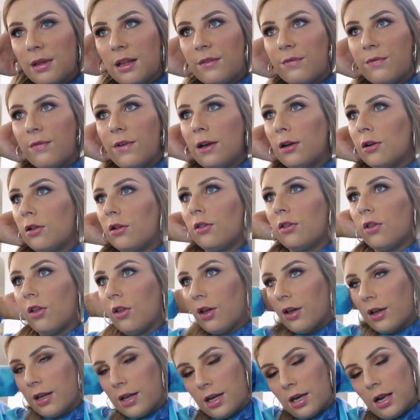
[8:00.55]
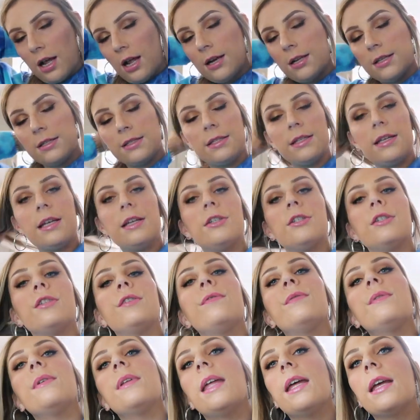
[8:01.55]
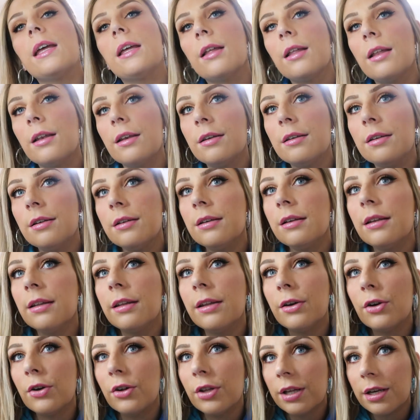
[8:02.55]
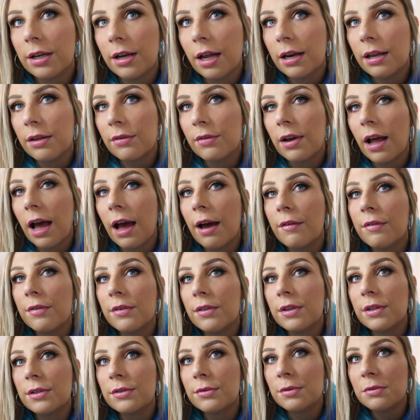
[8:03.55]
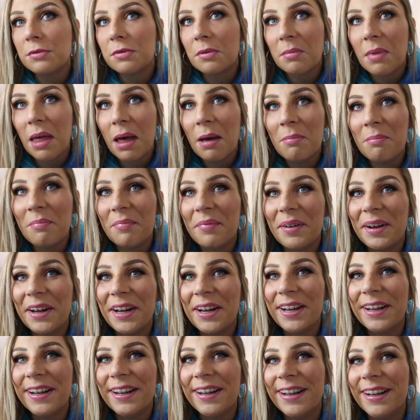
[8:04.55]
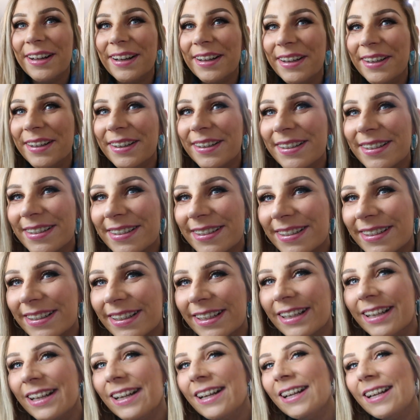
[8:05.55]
my final look, and honestly I just feel like literally not even half of this was from that box.